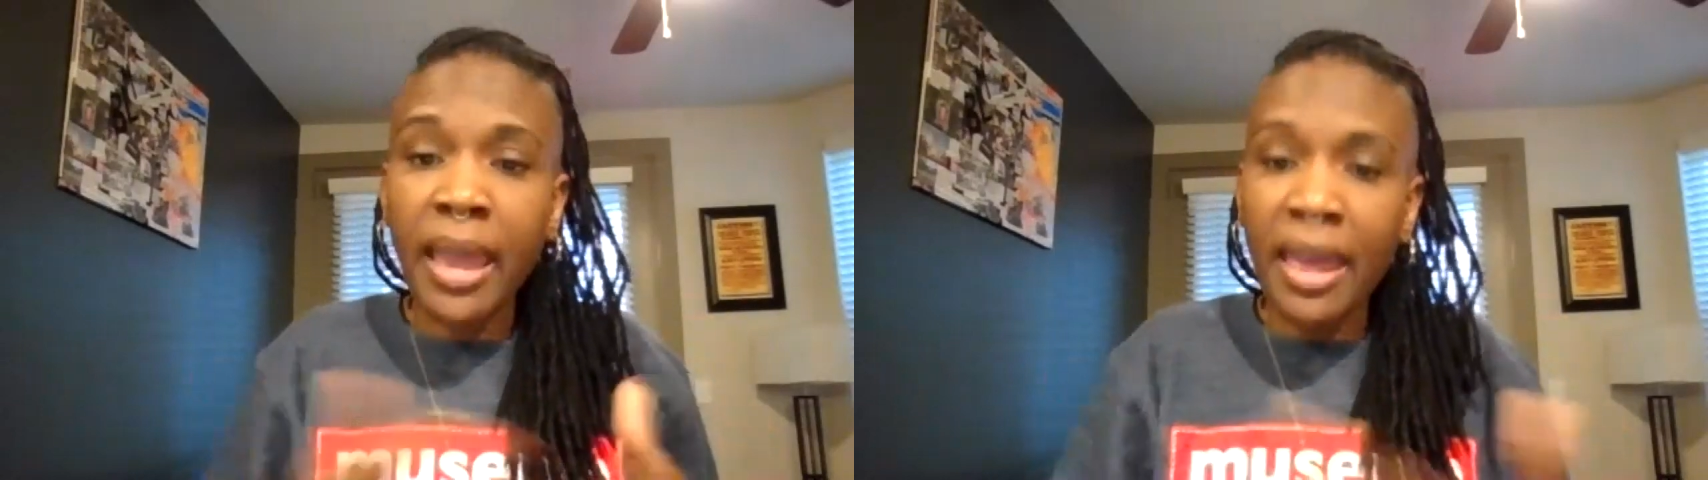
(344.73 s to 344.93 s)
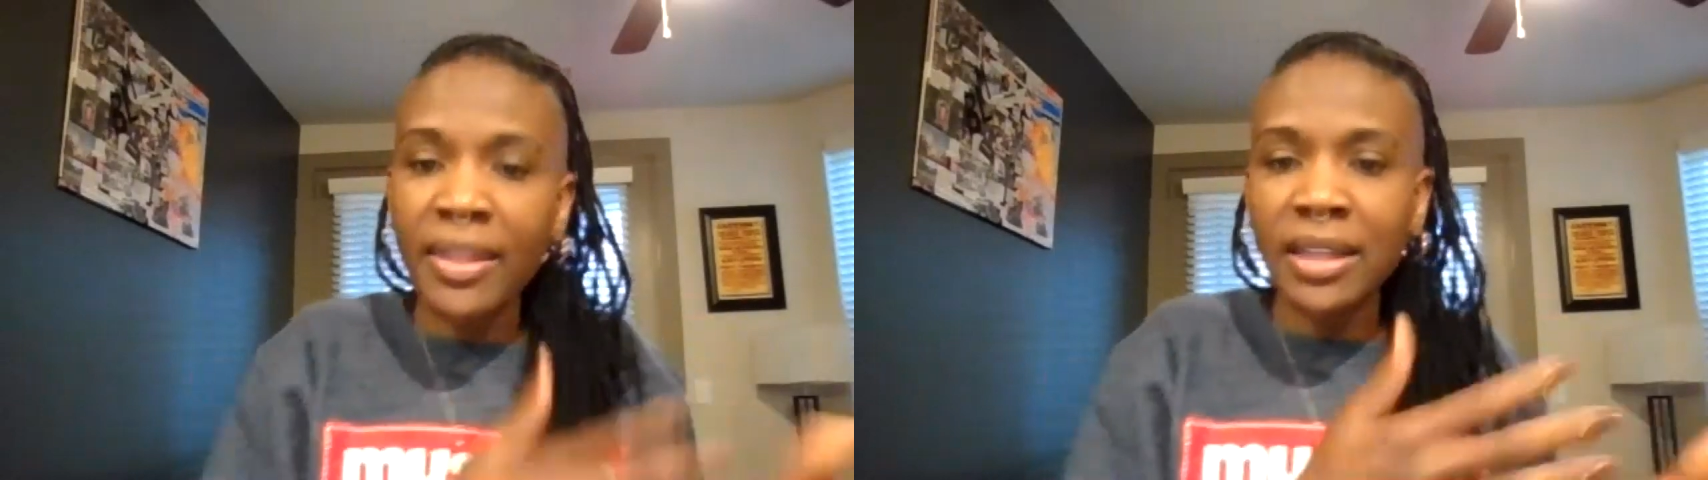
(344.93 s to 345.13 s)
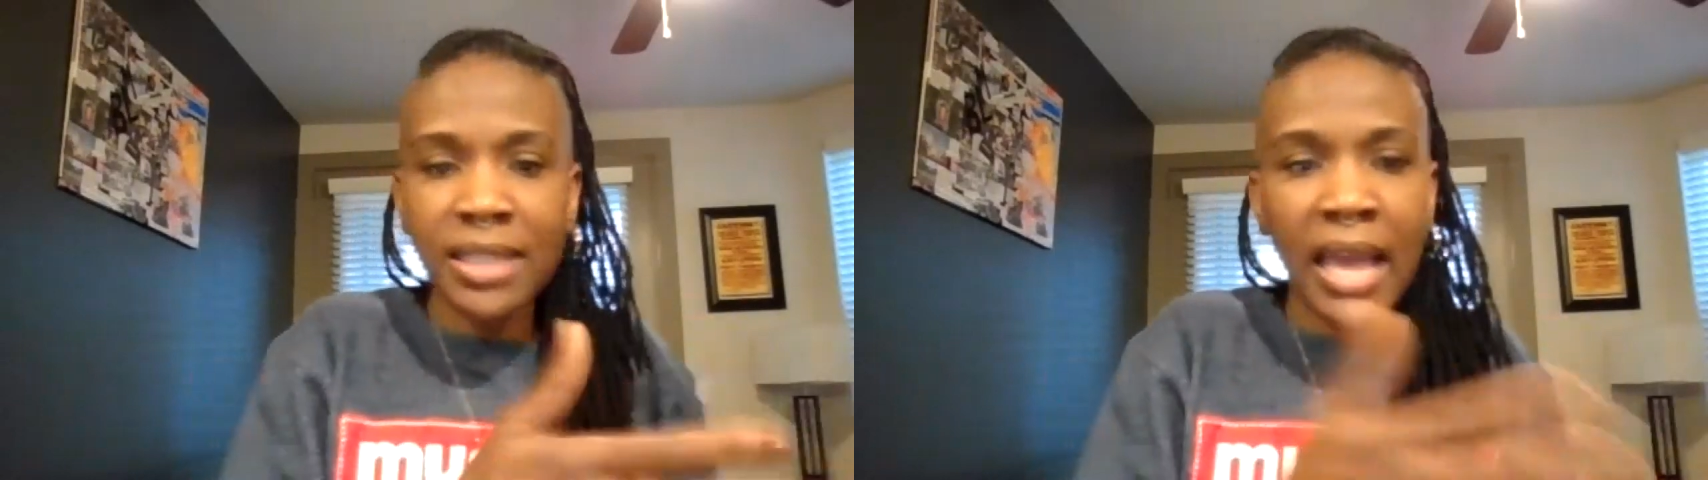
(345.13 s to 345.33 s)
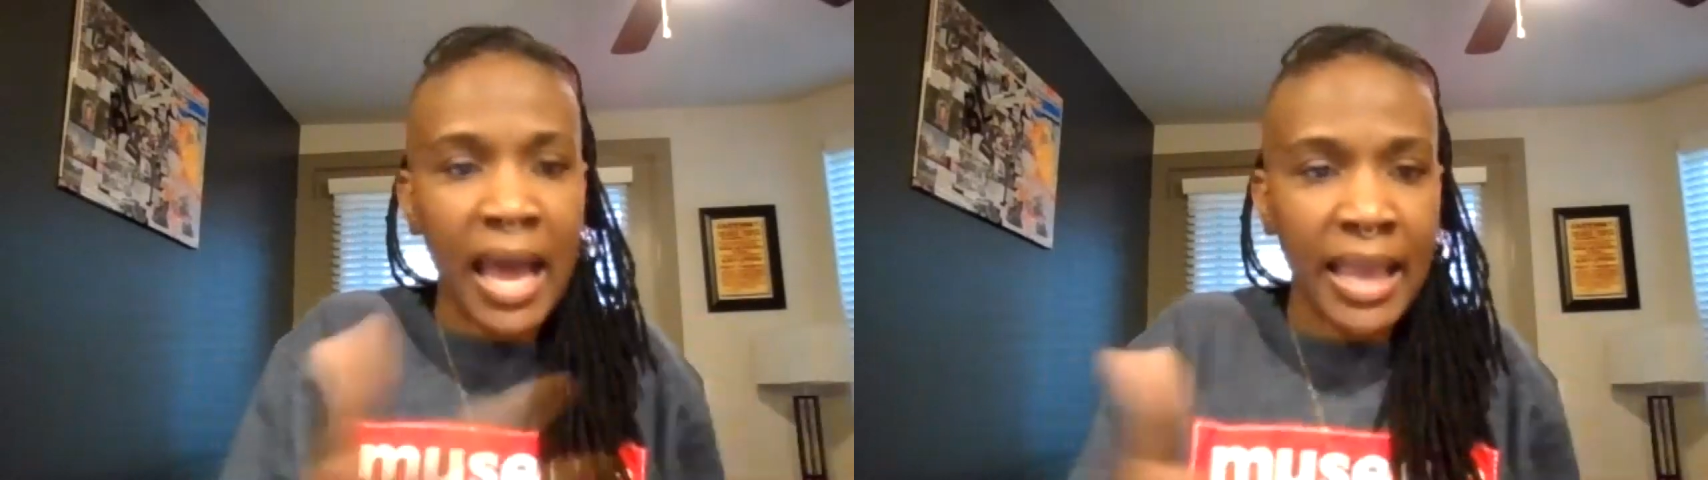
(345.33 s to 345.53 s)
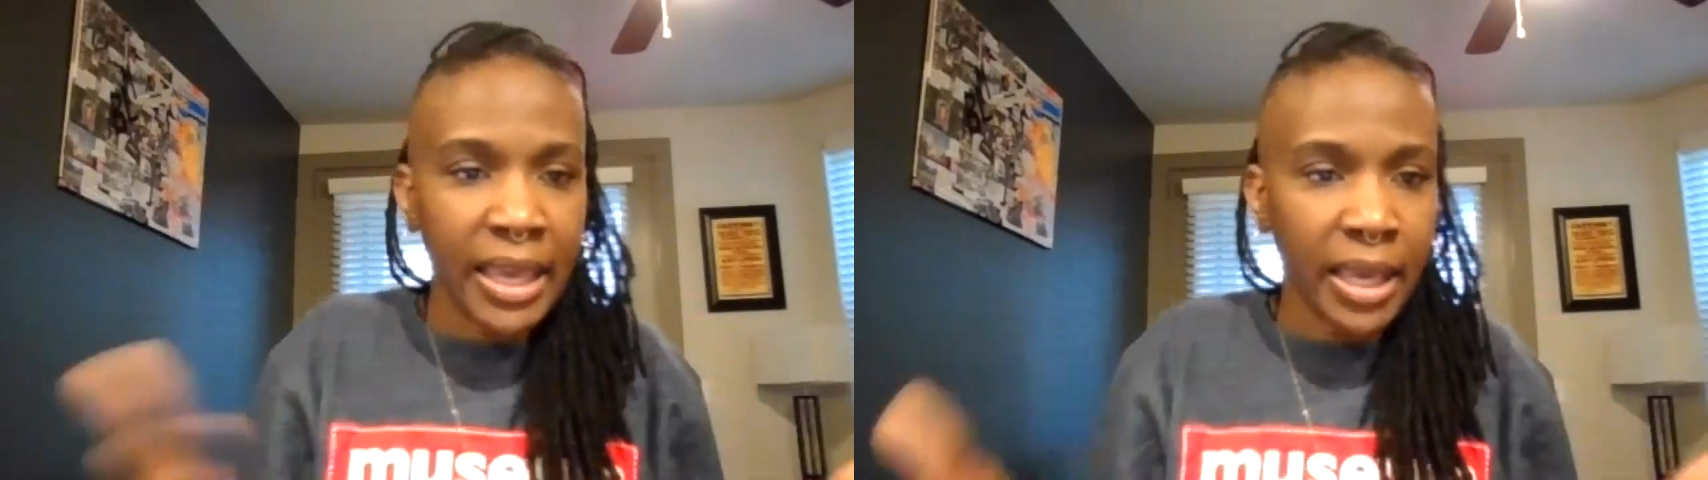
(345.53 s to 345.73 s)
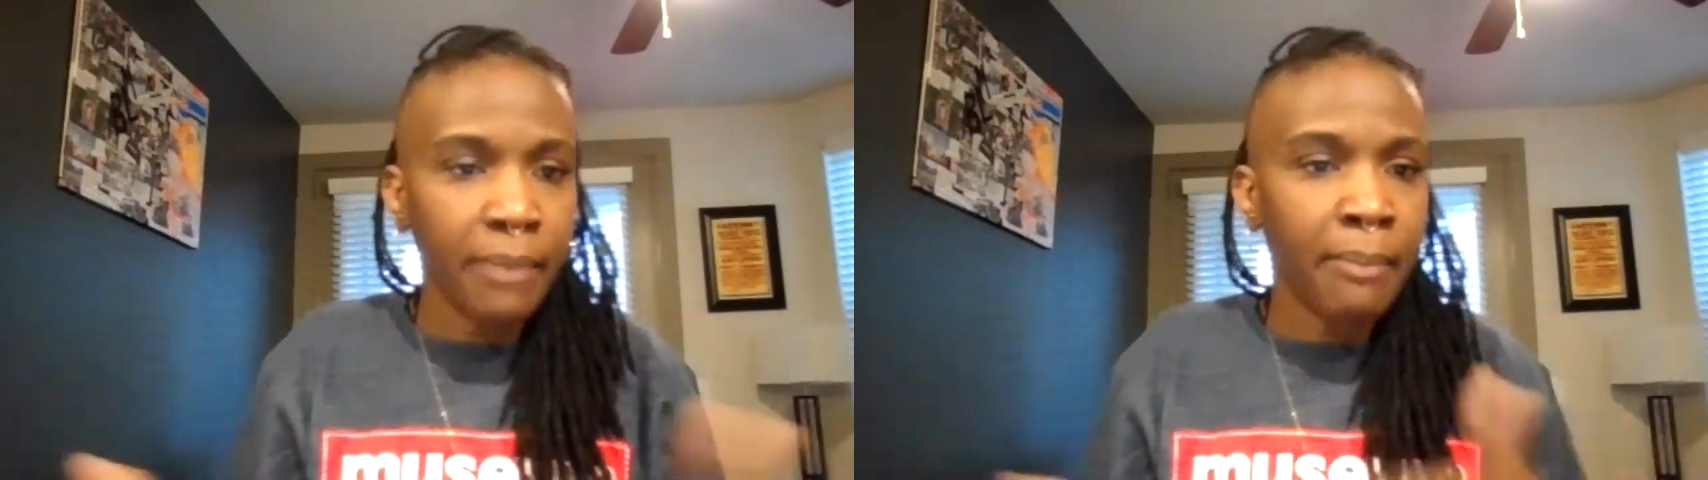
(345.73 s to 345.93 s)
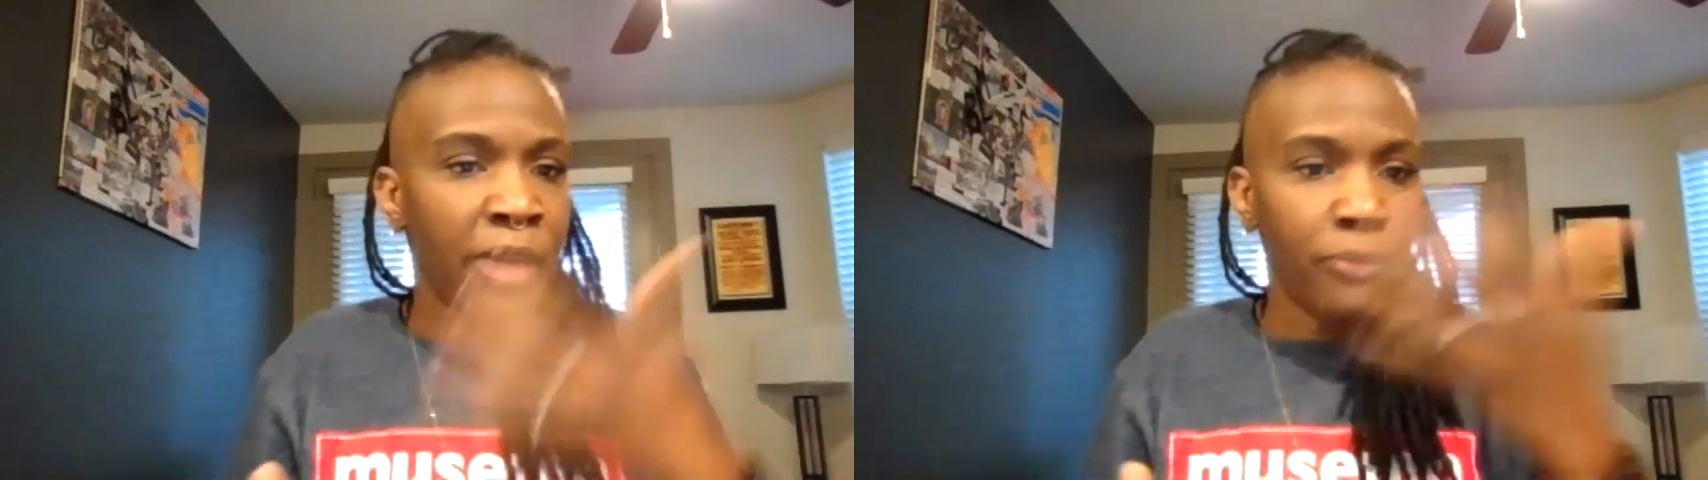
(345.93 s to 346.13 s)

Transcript: and then tying my